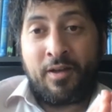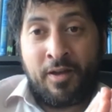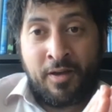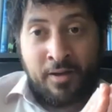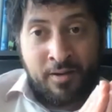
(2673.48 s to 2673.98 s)

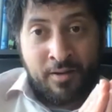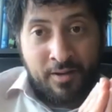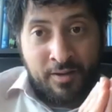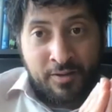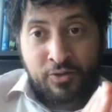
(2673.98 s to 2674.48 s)
in
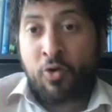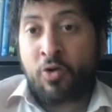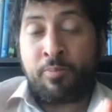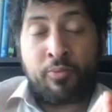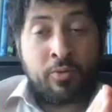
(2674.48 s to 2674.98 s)
a
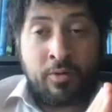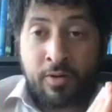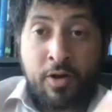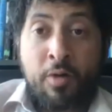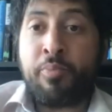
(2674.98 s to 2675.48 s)
startup, or a
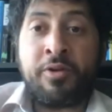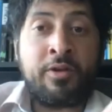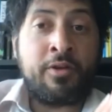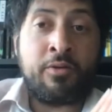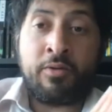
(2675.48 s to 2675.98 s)

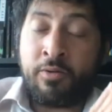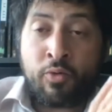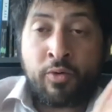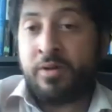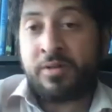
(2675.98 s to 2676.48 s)
company, or an
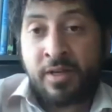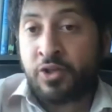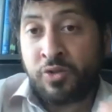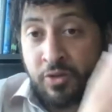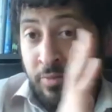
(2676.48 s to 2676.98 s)
organization.